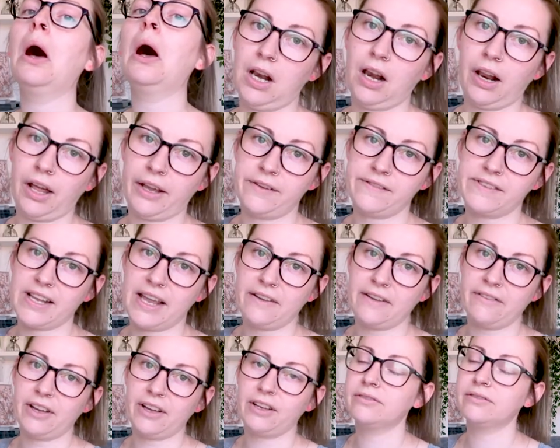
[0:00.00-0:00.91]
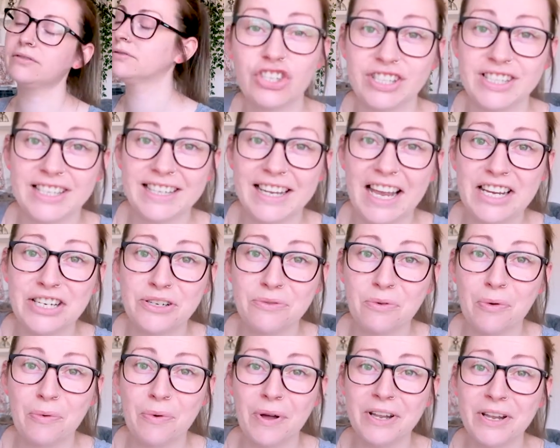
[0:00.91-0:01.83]
Lifesaver, just in case
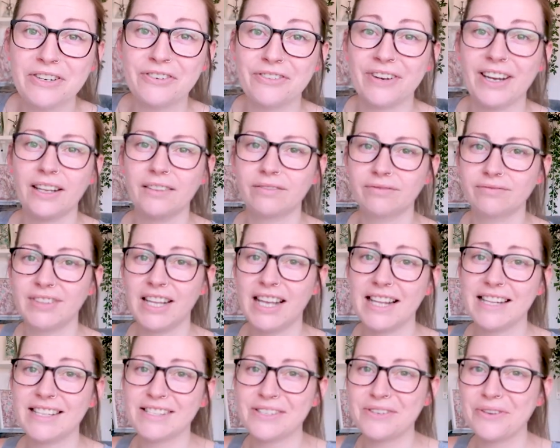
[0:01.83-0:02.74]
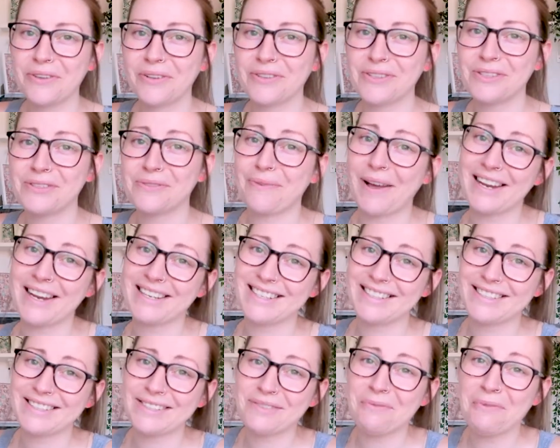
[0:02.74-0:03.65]
you were wondering. It's not sweat,
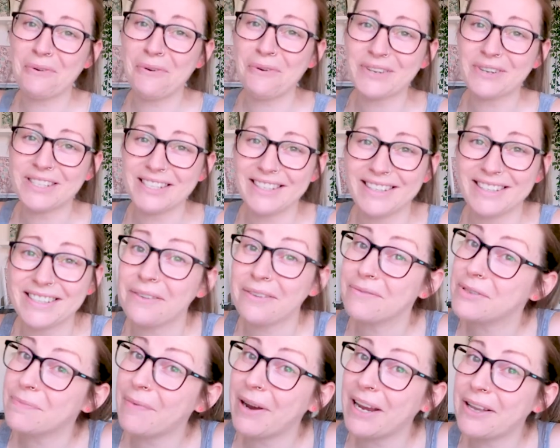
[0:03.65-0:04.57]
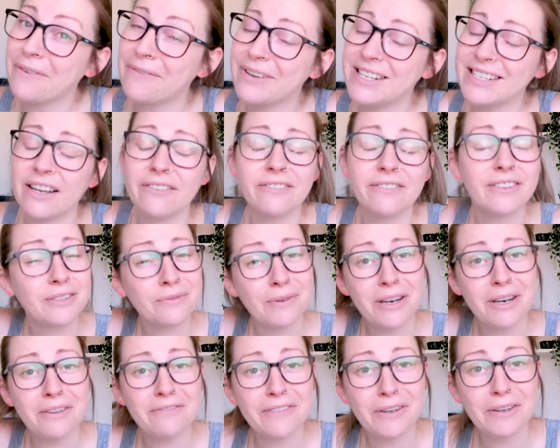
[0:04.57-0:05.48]
it's water that I'm spraying on myself, because
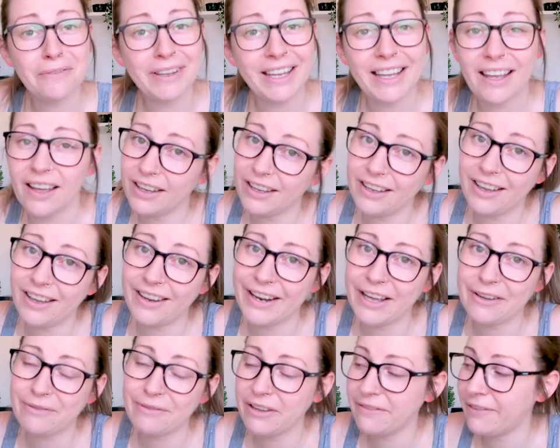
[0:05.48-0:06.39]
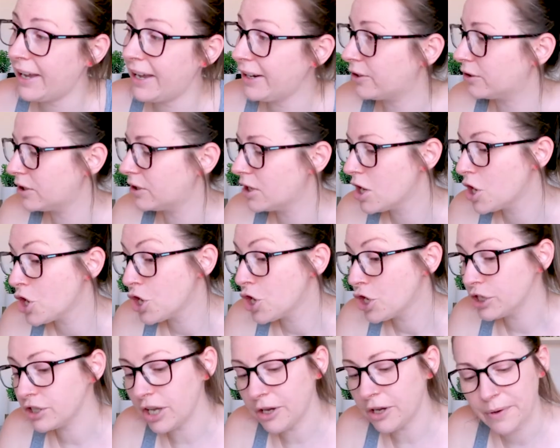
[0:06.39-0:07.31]
when I'm filming I can't have my fan on.
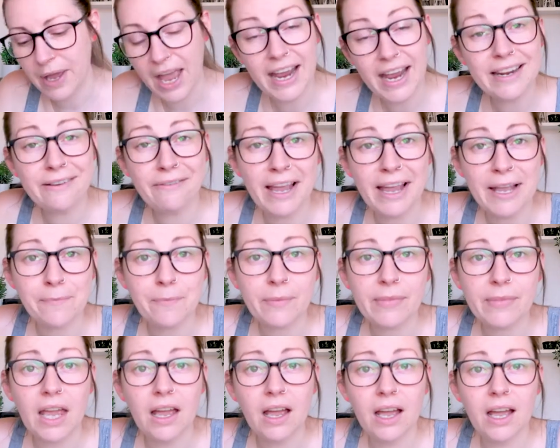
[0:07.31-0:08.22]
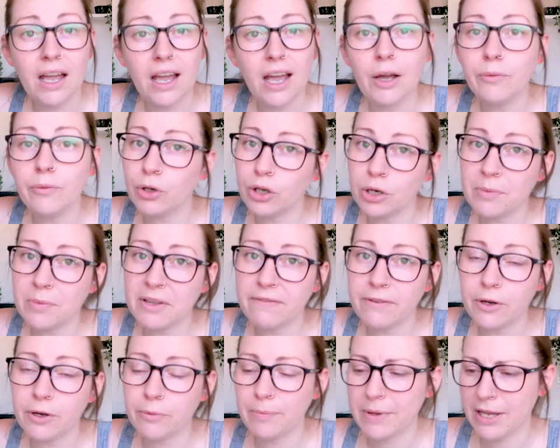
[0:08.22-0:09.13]
So anyway, I'm not gonna be
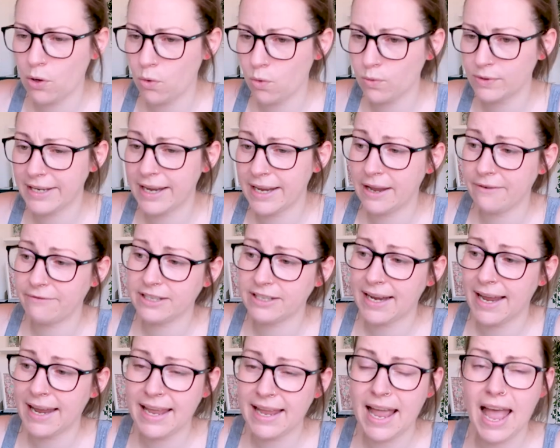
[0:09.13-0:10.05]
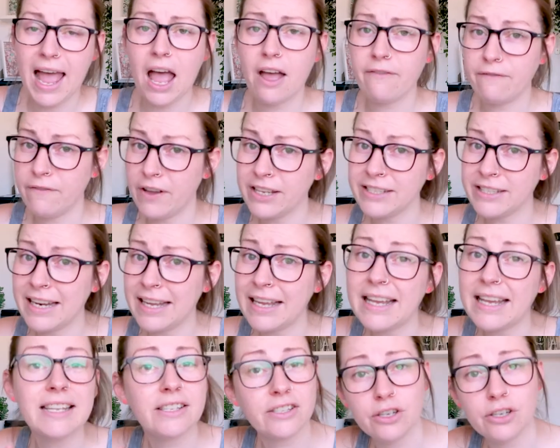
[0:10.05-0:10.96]
filming all day every day.
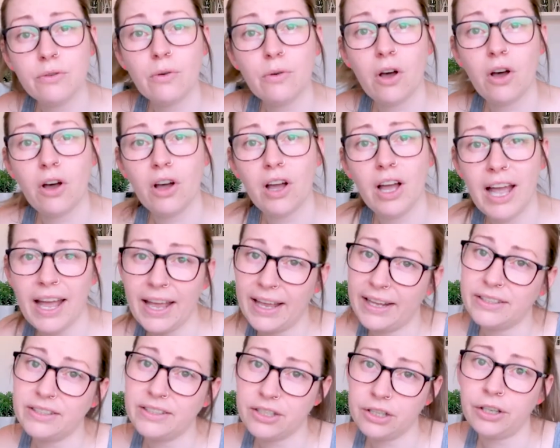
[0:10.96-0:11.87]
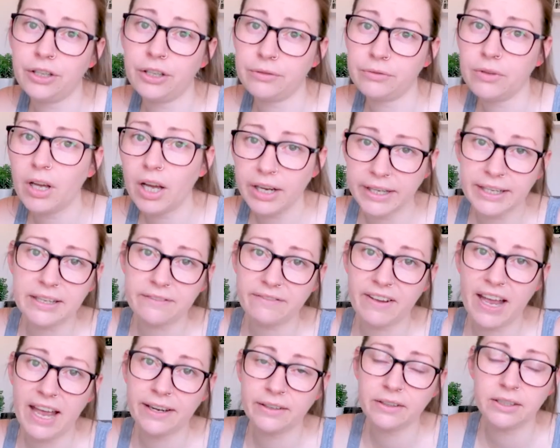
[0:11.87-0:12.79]
Firstly, it's too hot and, you know, I need a
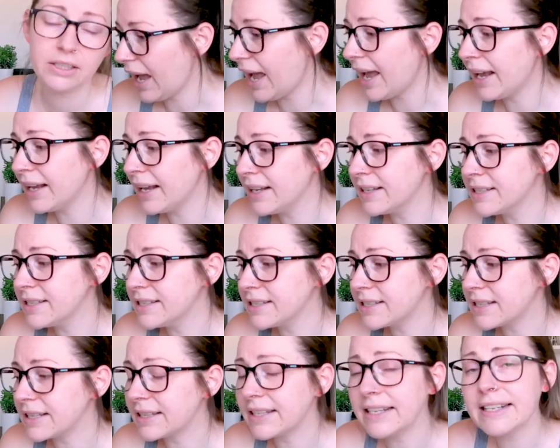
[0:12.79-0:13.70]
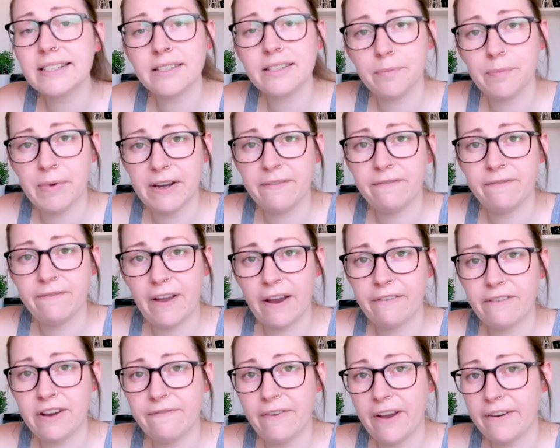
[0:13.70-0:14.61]
fan, and things have been
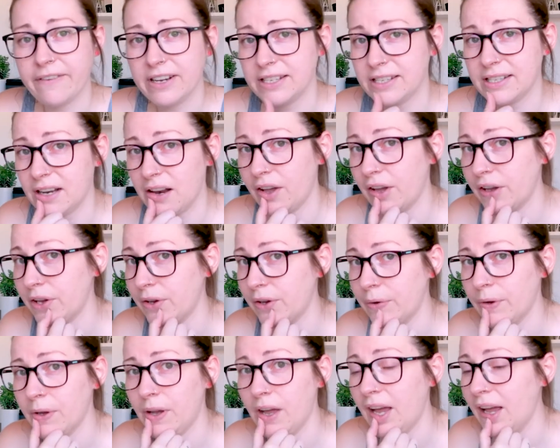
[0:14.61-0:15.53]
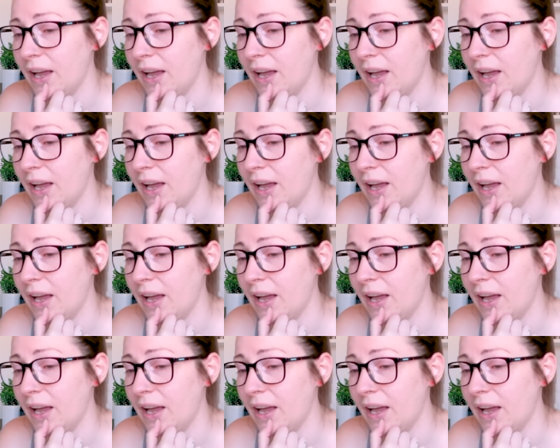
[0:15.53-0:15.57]
very, very slow.